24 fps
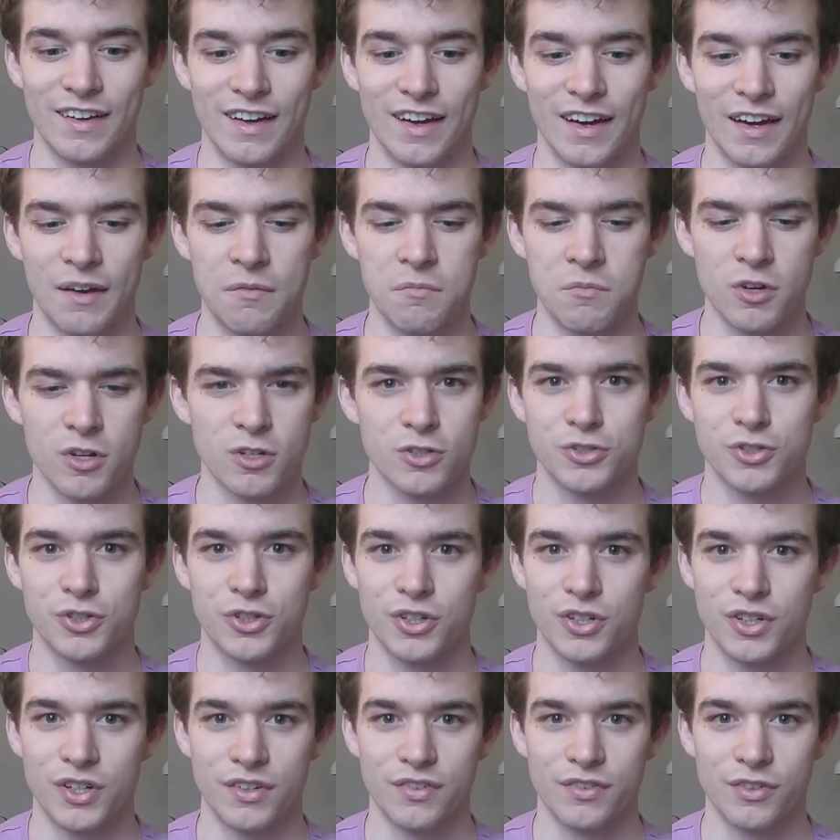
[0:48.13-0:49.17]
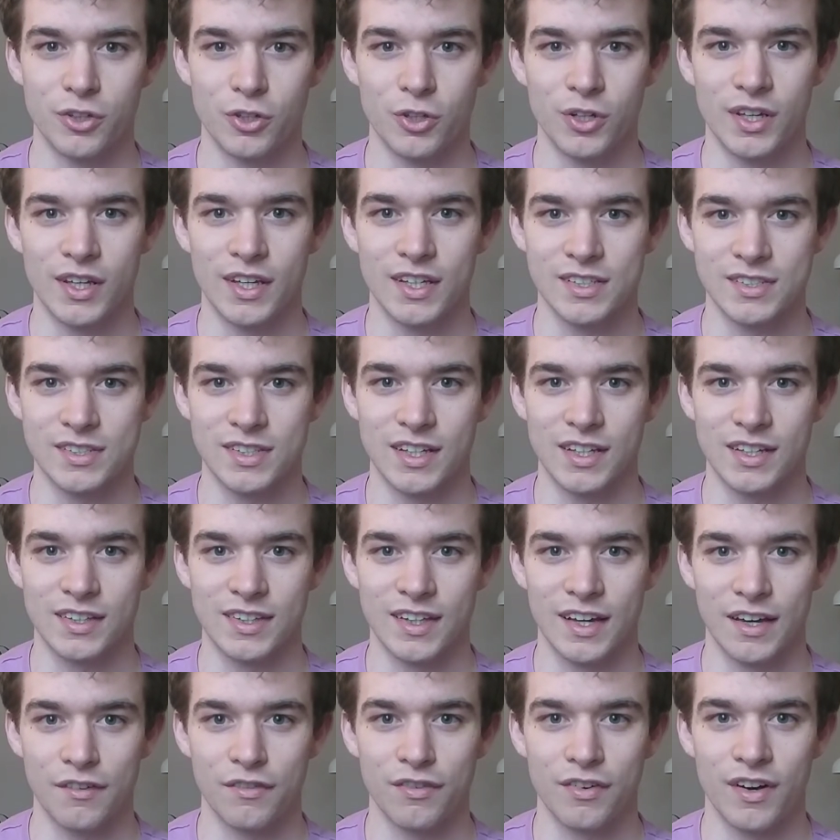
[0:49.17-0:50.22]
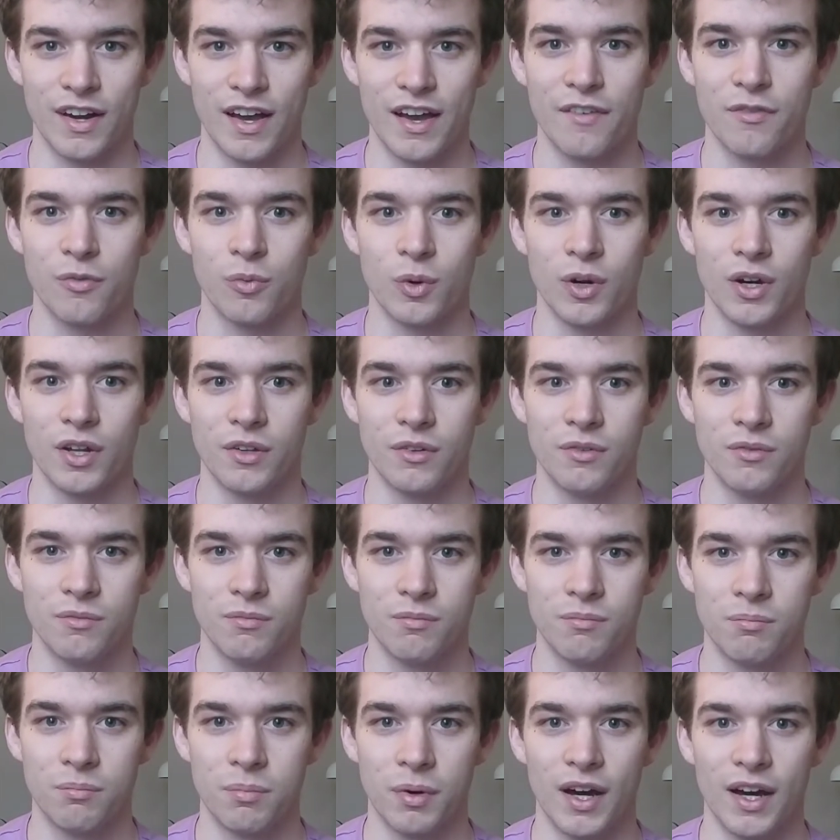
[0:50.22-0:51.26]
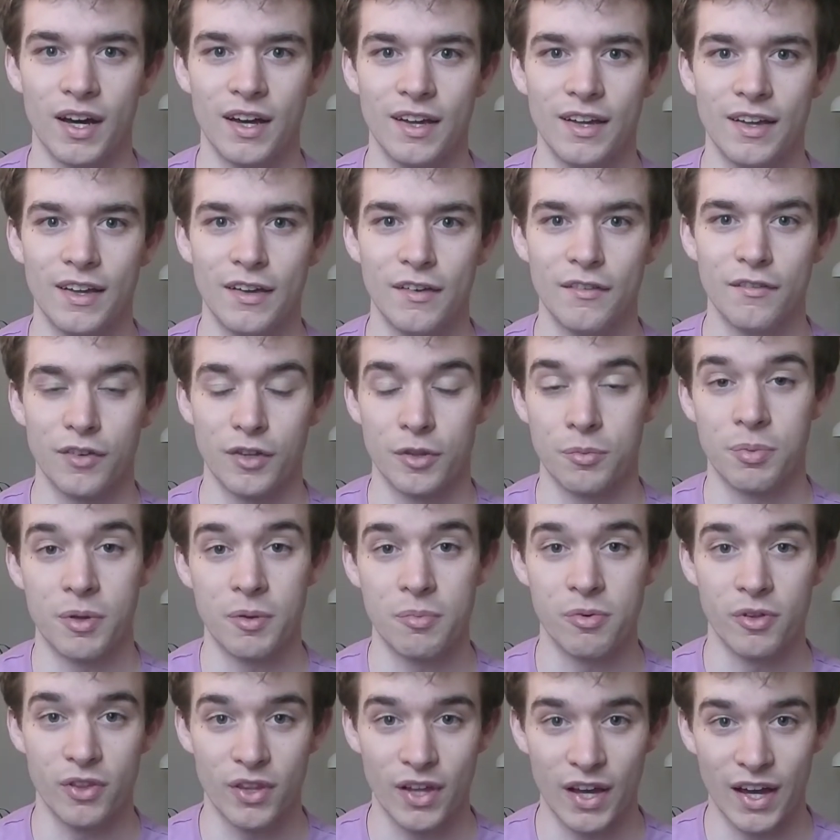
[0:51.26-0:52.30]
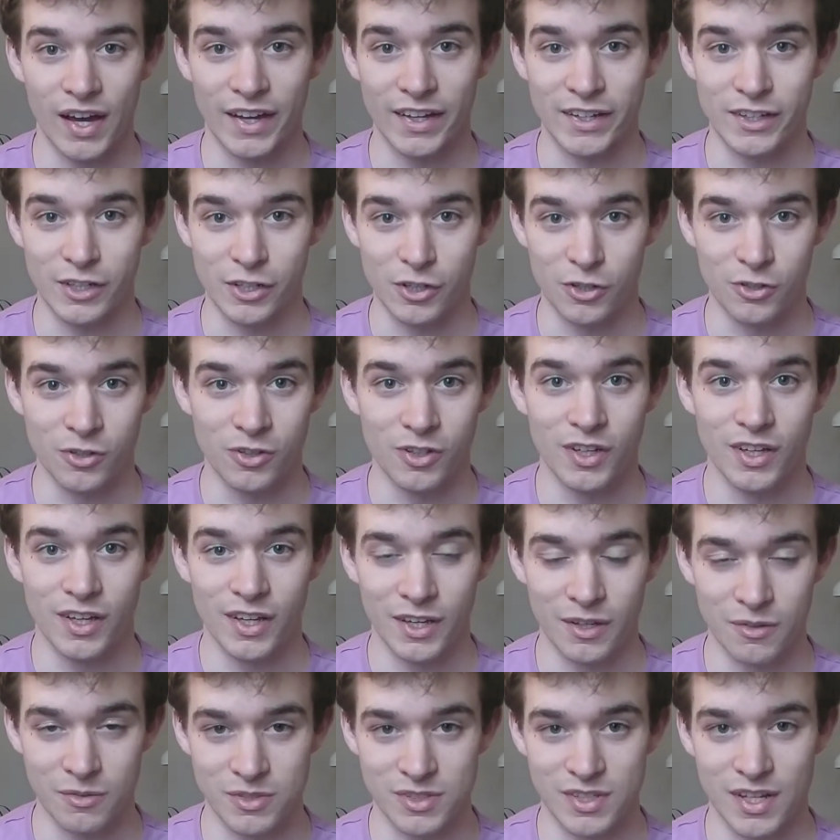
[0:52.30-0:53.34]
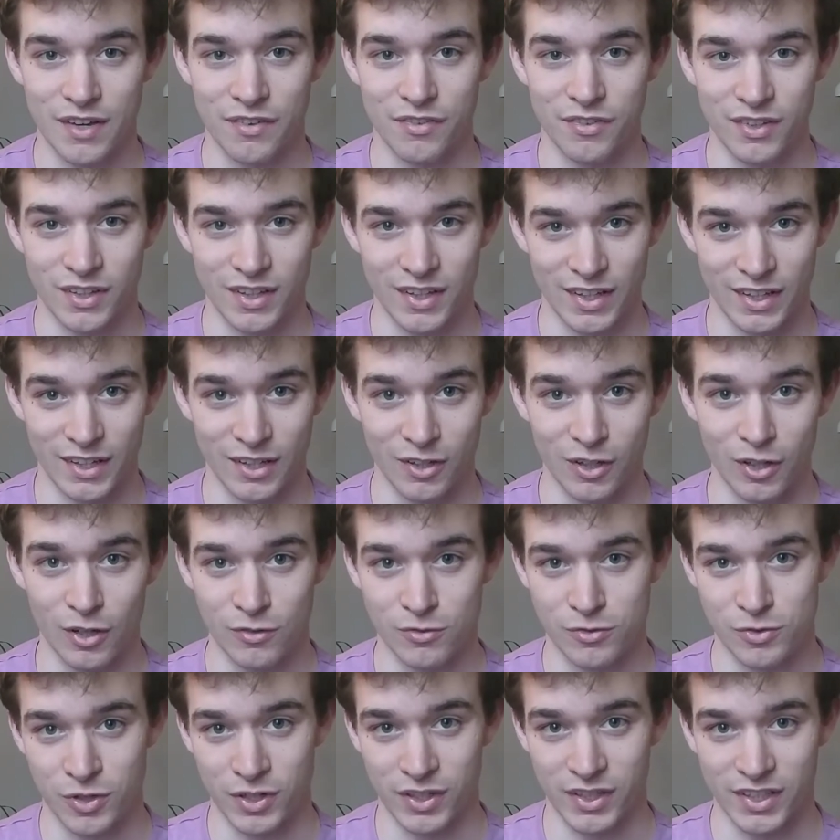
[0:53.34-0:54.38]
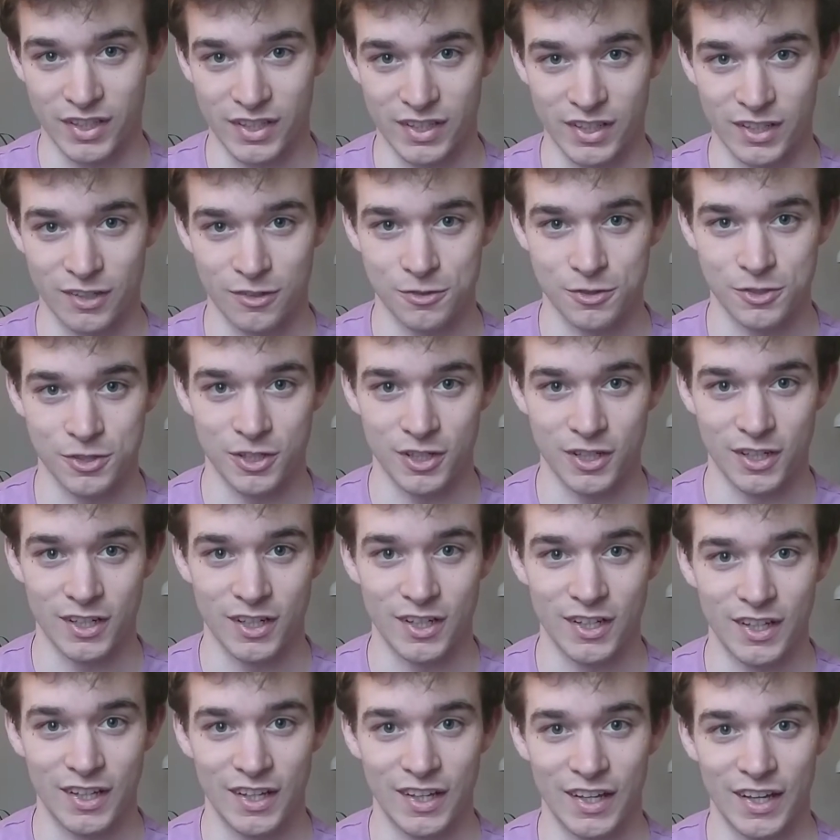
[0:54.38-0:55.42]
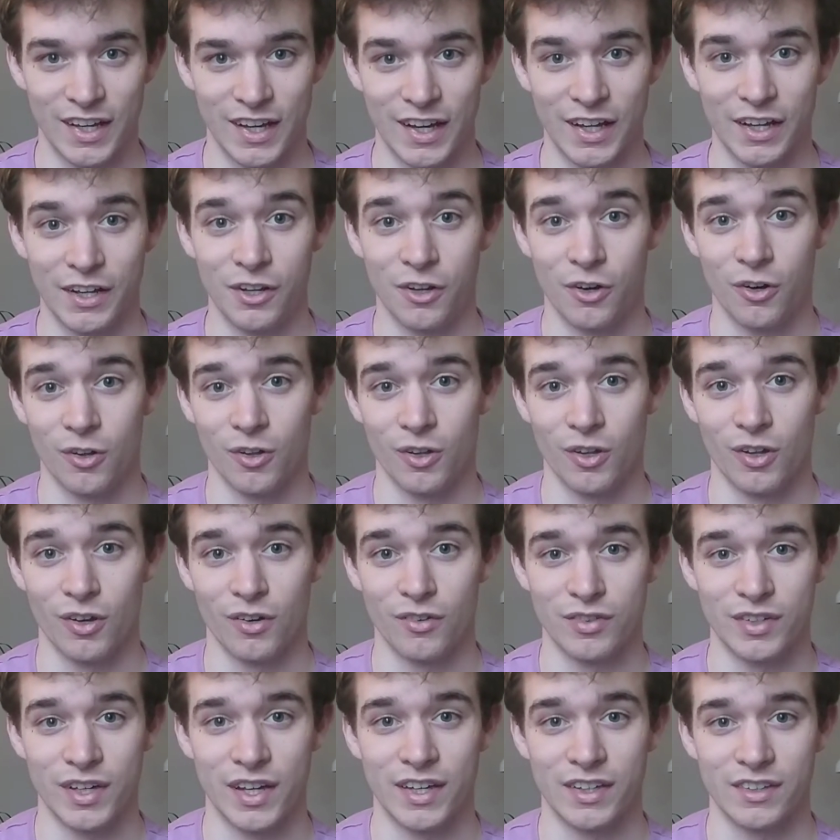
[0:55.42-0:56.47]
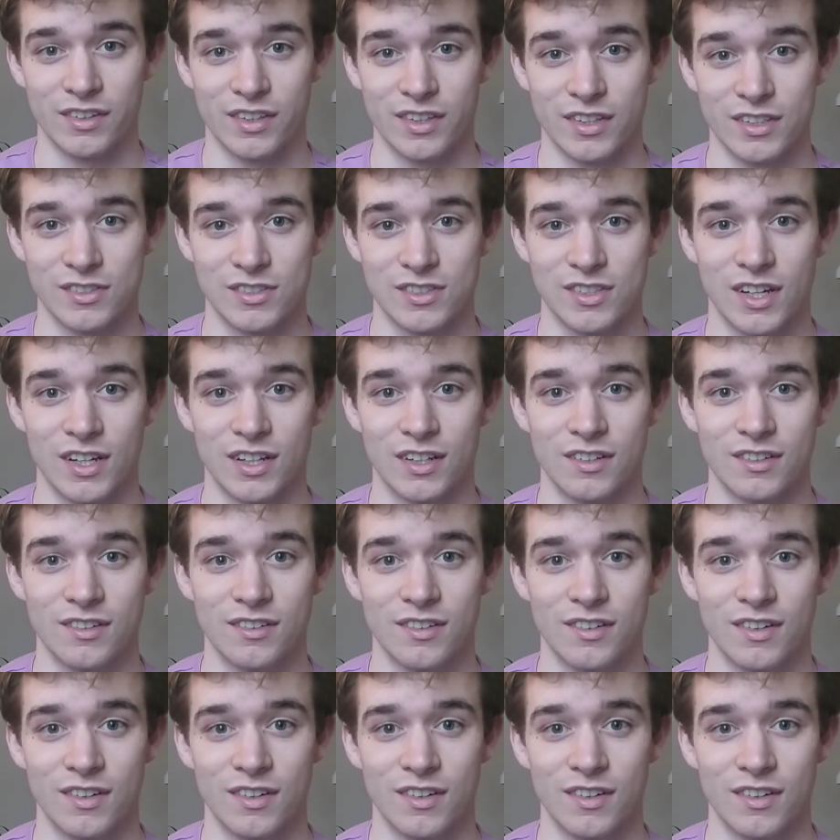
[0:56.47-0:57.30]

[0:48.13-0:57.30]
I'm not sure if uni is like that for everyone, but for the people that I knew, it was definitely a lot of drinking culture and not a lot of getting things done.